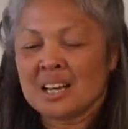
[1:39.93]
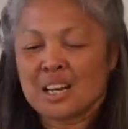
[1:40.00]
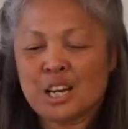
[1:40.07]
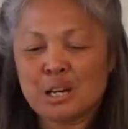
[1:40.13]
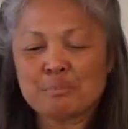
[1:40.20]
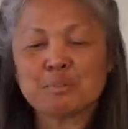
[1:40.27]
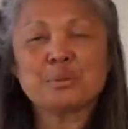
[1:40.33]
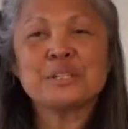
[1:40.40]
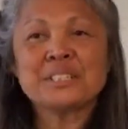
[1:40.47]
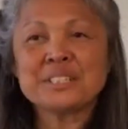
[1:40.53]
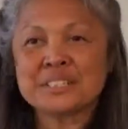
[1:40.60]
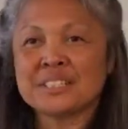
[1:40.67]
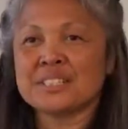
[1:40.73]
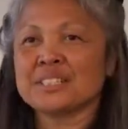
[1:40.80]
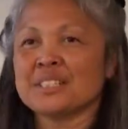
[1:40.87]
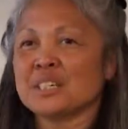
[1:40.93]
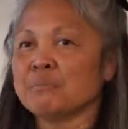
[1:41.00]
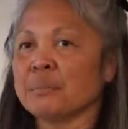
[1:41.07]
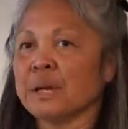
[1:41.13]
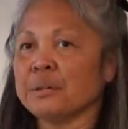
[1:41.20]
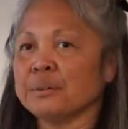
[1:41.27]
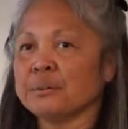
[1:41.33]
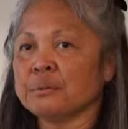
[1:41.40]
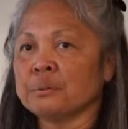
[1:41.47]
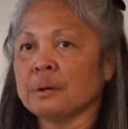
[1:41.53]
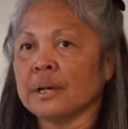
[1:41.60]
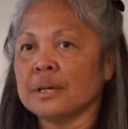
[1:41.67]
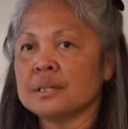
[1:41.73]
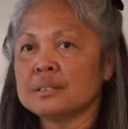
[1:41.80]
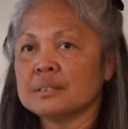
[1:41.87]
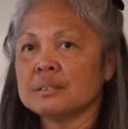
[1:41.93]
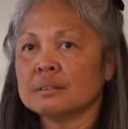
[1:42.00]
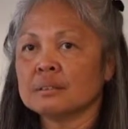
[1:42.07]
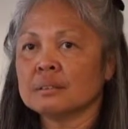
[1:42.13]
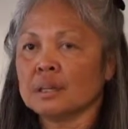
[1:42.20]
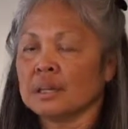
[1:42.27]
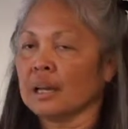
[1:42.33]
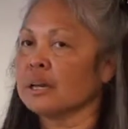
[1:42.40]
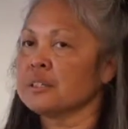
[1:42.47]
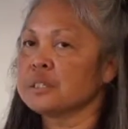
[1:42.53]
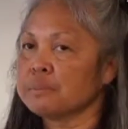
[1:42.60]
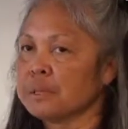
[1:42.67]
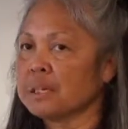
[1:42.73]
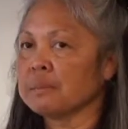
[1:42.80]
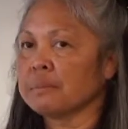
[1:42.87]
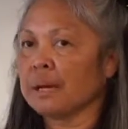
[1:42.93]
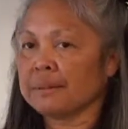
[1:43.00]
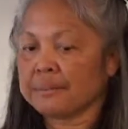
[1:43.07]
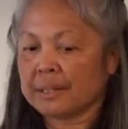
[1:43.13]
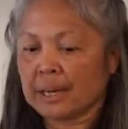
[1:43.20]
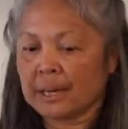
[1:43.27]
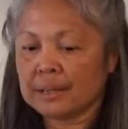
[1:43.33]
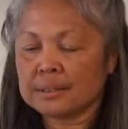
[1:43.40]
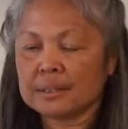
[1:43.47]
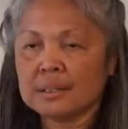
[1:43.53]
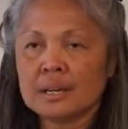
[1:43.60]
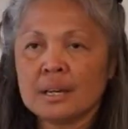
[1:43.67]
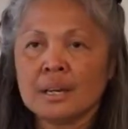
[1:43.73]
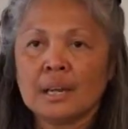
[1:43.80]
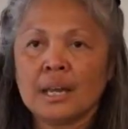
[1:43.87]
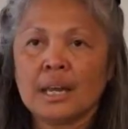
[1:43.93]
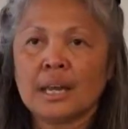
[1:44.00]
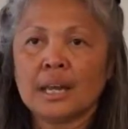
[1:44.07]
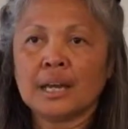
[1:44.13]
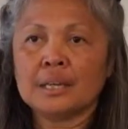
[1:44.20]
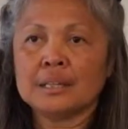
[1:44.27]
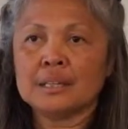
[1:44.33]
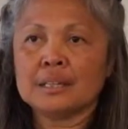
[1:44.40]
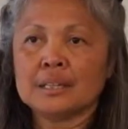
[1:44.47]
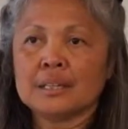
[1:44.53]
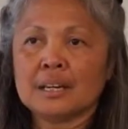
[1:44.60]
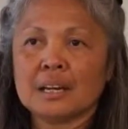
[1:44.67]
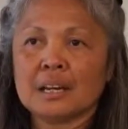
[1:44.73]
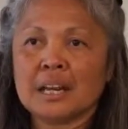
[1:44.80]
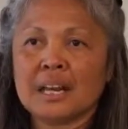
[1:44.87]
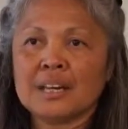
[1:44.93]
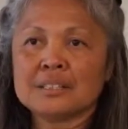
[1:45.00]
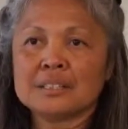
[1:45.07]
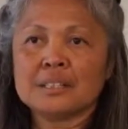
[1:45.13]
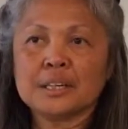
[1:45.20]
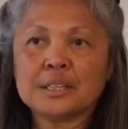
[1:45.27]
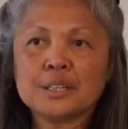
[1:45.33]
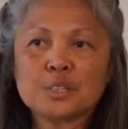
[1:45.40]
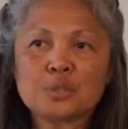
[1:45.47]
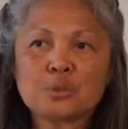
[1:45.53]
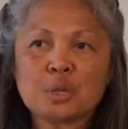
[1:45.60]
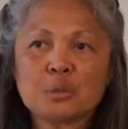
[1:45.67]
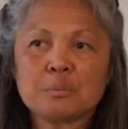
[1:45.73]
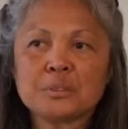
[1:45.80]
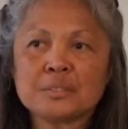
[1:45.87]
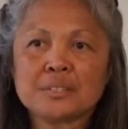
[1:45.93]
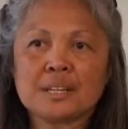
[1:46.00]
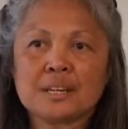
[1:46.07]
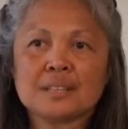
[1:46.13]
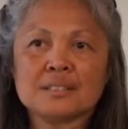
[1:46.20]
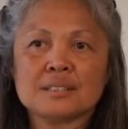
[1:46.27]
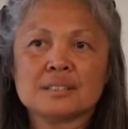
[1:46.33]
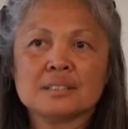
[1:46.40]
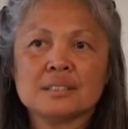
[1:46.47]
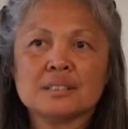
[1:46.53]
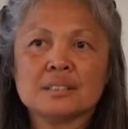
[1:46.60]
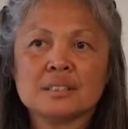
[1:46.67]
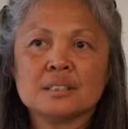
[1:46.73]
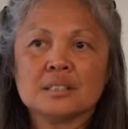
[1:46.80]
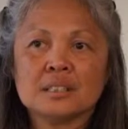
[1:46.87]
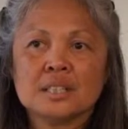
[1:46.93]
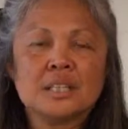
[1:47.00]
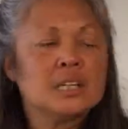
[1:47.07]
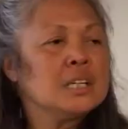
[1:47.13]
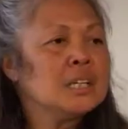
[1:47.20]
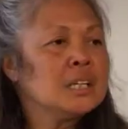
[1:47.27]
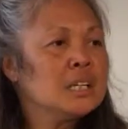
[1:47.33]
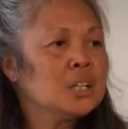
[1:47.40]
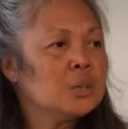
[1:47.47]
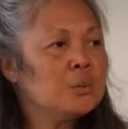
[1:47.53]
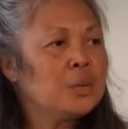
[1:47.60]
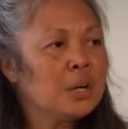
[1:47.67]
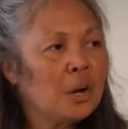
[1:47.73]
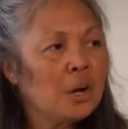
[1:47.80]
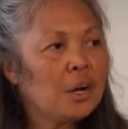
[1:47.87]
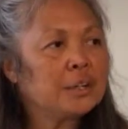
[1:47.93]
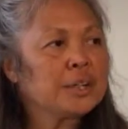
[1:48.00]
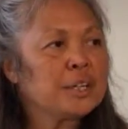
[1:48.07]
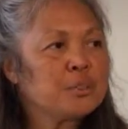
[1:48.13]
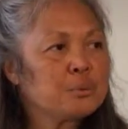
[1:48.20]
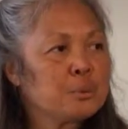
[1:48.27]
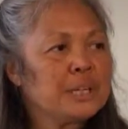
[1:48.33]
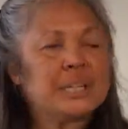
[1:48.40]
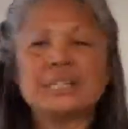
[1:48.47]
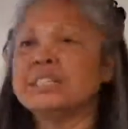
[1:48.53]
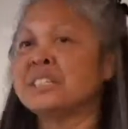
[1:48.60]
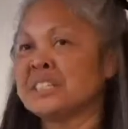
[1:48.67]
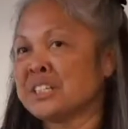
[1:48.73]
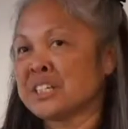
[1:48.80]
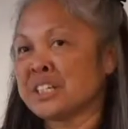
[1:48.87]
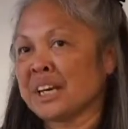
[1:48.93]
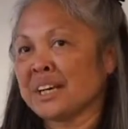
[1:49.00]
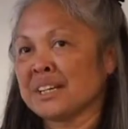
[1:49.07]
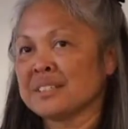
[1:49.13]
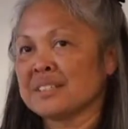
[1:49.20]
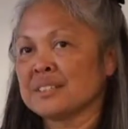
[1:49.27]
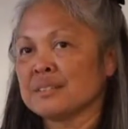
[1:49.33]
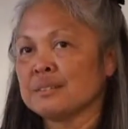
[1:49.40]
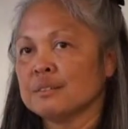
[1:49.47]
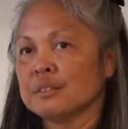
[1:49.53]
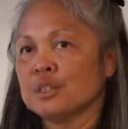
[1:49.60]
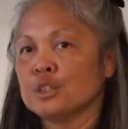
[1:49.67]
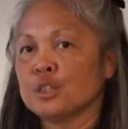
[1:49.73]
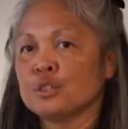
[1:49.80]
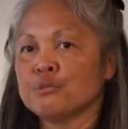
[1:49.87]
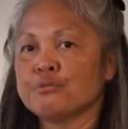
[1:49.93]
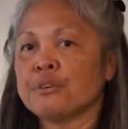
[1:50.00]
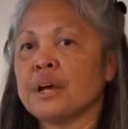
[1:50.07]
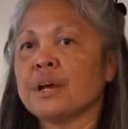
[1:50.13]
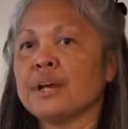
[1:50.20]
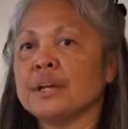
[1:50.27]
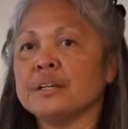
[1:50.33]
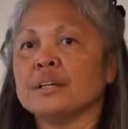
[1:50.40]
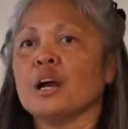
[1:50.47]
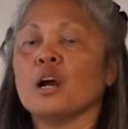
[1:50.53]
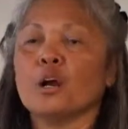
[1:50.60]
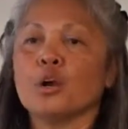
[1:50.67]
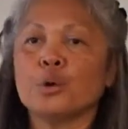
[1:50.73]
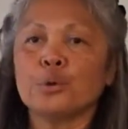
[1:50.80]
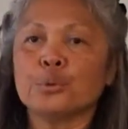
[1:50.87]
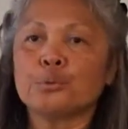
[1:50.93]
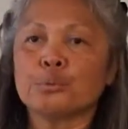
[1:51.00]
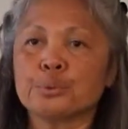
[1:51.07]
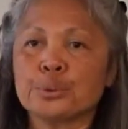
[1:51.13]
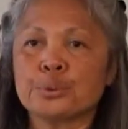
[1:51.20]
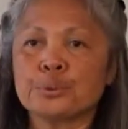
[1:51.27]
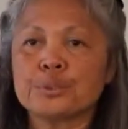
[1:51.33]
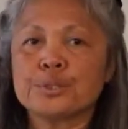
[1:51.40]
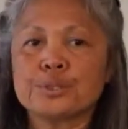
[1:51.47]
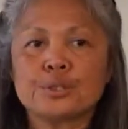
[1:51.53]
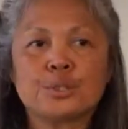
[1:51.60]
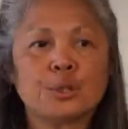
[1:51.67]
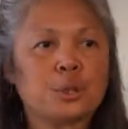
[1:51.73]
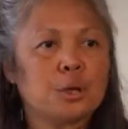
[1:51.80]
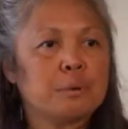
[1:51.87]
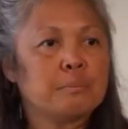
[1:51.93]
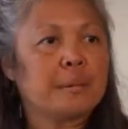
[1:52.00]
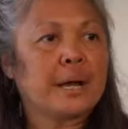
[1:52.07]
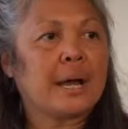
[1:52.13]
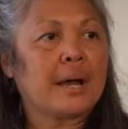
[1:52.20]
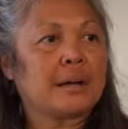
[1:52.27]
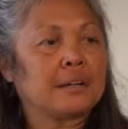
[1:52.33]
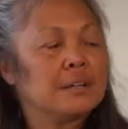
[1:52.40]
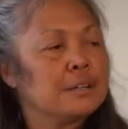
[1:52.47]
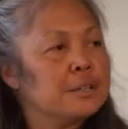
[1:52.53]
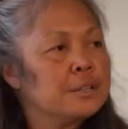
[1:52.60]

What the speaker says: a priestess in my own right, and I'll speak about that. And as Lenny Strobel says, we all can re-indigenize, to find our own roots, to go back